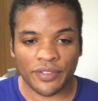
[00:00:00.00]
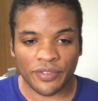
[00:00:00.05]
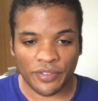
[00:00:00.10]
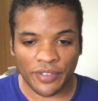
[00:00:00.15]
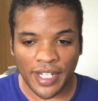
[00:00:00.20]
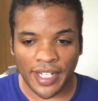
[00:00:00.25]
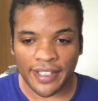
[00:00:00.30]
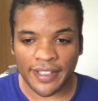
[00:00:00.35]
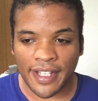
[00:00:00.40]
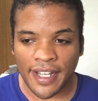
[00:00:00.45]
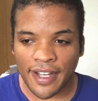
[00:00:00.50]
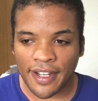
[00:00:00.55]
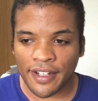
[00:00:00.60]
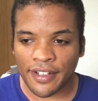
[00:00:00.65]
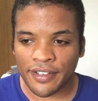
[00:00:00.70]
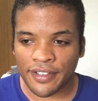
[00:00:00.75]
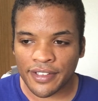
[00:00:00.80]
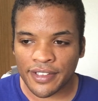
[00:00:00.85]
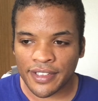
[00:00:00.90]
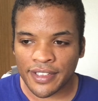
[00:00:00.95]
right
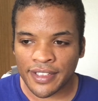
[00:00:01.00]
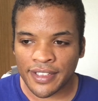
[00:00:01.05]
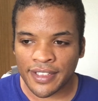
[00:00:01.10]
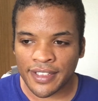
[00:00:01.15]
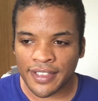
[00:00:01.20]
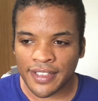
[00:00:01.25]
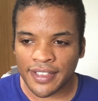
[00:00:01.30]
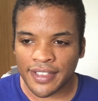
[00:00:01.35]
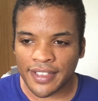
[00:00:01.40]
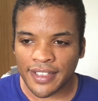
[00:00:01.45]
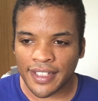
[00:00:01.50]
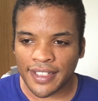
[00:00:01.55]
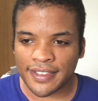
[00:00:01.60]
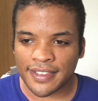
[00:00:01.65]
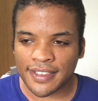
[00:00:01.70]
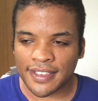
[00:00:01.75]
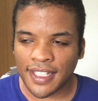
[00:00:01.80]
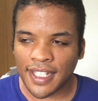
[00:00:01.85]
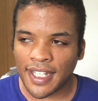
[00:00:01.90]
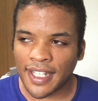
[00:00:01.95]
now,
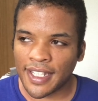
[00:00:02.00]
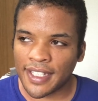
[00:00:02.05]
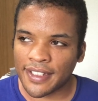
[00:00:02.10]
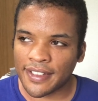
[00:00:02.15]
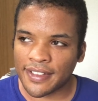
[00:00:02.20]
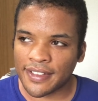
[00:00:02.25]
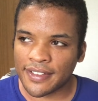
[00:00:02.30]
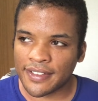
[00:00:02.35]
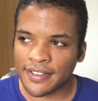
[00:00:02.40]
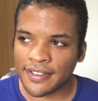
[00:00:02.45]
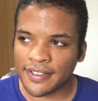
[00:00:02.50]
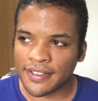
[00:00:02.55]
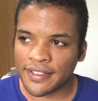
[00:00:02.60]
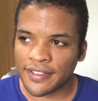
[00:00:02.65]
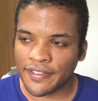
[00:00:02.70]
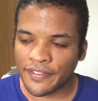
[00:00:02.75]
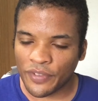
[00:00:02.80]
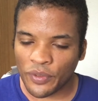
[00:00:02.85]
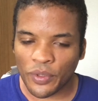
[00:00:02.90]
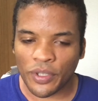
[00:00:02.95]
it's
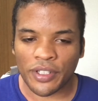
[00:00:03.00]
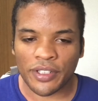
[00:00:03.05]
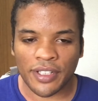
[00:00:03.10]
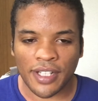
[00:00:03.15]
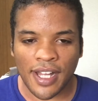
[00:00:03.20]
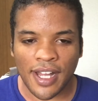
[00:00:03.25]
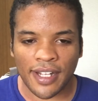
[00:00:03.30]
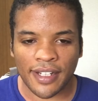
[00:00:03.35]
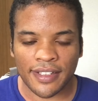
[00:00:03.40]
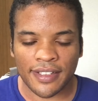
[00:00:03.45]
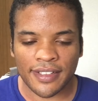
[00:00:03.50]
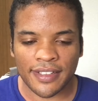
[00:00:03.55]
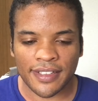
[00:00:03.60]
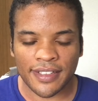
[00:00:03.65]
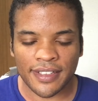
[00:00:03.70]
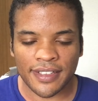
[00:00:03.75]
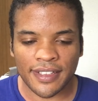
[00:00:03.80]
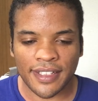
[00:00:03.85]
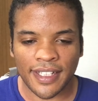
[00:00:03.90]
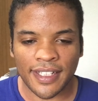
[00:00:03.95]
4 o'clock.
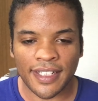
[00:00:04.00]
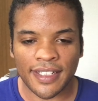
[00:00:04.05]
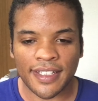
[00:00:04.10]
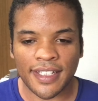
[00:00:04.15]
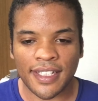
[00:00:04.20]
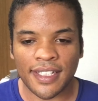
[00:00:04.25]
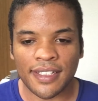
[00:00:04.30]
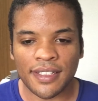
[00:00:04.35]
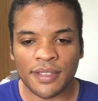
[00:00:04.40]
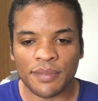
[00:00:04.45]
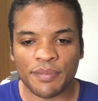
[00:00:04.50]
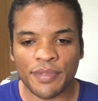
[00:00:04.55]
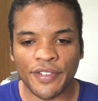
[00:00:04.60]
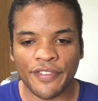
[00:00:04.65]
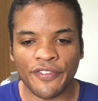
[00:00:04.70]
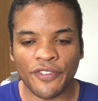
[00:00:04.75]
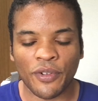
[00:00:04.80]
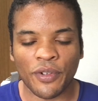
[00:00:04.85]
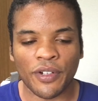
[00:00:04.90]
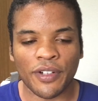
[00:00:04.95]
Anything
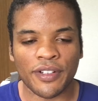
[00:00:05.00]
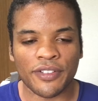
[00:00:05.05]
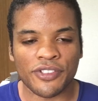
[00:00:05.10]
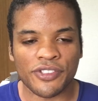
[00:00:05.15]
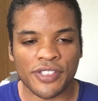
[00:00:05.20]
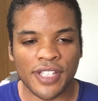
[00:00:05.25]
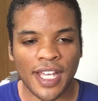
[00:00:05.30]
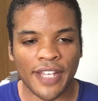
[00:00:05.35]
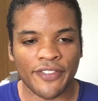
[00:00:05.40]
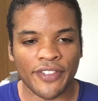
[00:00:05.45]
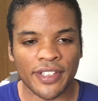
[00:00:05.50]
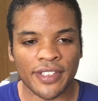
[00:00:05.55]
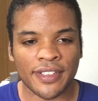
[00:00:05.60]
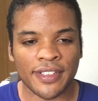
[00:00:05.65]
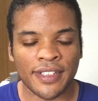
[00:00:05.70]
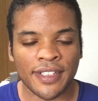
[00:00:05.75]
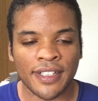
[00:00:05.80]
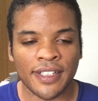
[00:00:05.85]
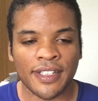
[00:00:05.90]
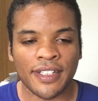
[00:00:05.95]
before
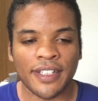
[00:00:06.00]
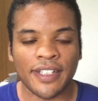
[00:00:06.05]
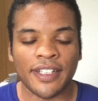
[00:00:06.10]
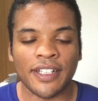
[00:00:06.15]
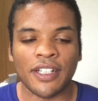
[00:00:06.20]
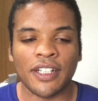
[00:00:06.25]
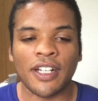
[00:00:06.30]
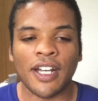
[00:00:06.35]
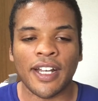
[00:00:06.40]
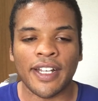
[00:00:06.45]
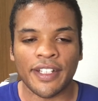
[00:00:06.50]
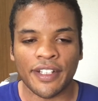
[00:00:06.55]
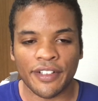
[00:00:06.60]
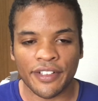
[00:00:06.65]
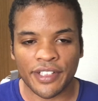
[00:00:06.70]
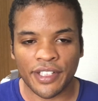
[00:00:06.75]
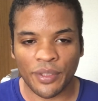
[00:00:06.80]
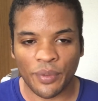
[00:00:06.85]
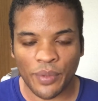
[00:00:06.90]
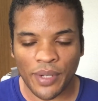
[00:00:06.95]
7,
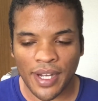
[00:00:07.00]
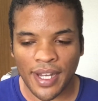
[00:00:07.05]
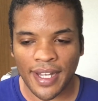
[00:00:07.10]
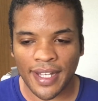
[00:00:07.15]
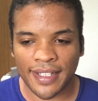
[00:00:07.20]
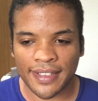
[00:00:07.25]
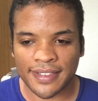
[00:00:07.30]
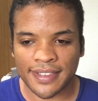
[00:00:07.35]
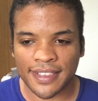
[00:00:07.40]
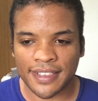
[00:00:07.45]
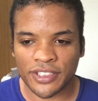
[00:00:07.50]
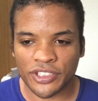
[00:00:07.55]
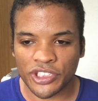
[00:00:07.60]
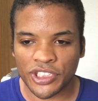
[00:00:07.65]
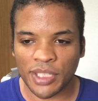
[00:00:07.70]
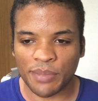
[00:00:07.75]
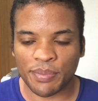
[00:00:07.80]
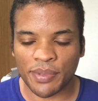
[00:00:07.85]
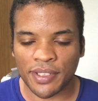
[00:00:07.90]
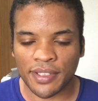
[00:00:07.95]
karaoke wise, it's
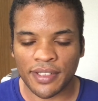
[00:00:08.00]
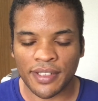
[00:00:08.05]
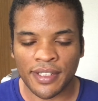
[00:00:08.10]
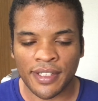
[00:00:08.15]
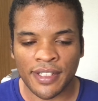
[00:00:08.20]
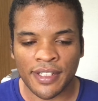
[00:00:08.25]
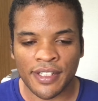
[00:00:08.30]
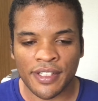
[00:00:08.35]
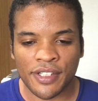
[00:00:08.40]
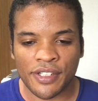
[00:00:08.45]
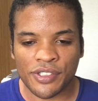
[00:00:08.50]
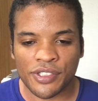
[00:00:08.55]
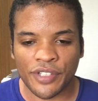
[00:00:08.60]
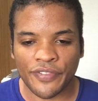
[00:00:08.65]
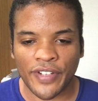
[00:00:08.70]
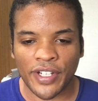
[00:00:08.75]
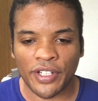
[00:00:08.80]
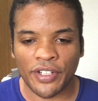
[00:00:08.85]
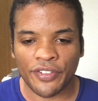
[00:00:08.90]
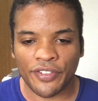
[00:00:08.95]
cheaper. So
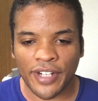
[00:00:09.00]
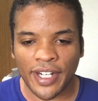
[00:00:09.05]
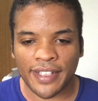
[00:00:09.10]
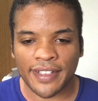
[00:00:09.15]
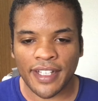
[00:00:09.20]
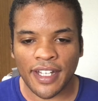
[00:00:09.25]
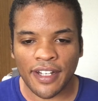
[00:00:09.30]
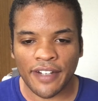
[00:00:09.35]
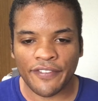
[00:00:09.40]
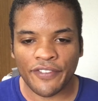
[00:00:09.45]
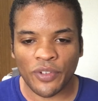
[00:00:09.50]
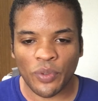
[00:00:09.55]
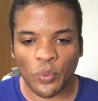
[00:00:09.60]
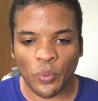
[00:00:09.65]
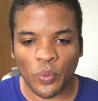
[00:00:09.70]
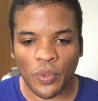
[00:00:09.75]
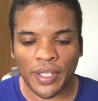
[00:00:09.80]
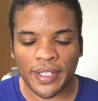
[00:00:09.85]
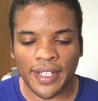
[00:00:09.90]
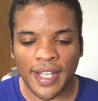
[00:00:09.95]
if I go right now for
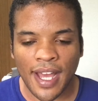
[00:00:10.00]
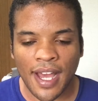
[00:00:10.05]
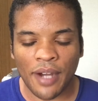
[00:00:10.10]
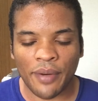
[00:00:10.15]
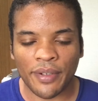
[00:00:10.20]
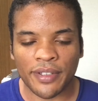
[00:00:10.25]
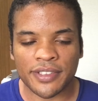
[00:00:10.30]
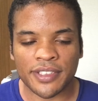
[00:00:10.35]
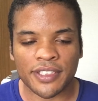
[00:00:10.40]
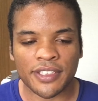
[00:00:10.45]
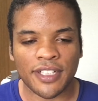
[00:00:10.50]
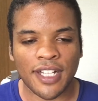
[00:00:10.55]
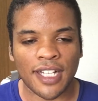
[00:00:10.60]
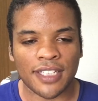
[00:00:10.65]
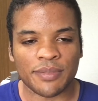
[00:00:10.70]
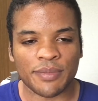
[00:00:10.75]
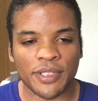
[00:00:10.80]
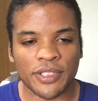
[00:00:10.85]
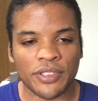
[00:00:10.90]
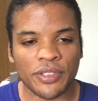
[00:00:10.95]
1 hour, it's going to
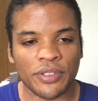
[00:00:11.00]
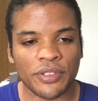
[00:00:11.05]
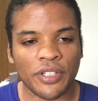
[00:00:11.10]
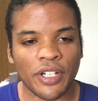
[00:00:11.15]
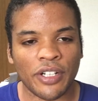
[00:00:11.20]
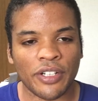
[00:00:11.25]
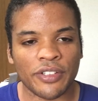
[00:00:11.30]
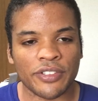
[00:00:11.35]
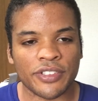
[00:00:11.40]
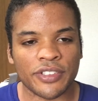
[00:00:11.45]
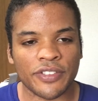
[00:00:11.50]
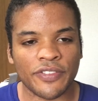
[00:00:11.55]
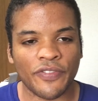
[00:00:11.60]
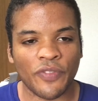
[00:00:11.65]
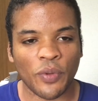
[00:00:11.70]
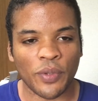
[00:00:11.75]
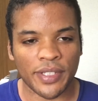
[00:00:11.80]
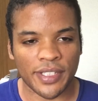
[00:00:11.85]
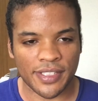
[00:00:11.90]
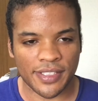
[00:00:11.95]
cost me
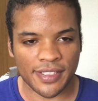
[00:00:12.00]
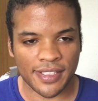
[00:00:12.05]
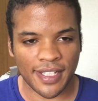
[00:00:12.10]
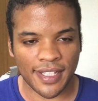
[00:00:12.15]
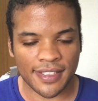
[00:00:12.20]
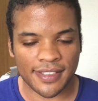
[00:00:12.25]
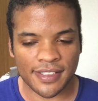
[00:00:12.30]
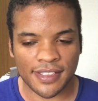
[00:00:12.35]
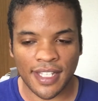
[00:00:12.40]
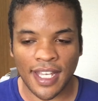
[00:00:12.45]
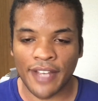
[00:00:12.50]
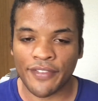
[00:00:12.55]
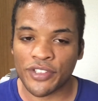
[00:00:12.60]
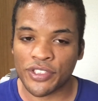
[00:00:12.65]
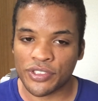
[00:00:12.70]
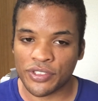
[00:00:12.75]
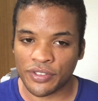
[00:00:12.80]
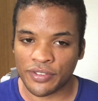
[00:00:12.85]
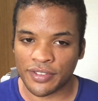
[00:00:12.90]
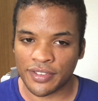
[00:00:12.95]
$2.40. I have a
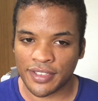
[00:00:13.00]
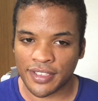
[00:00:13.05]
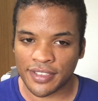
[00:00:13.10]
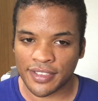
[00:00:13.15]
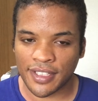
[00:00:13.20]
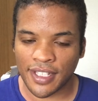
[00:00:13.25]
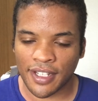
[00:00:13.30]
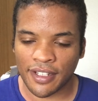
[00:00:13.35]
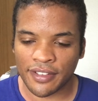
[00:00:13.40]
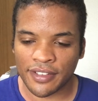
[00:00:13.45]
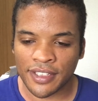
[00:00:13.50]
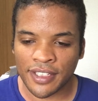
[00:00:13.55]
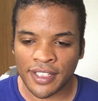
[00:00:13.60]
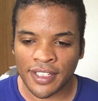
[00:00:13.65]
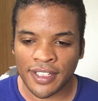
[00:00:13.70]
student discount,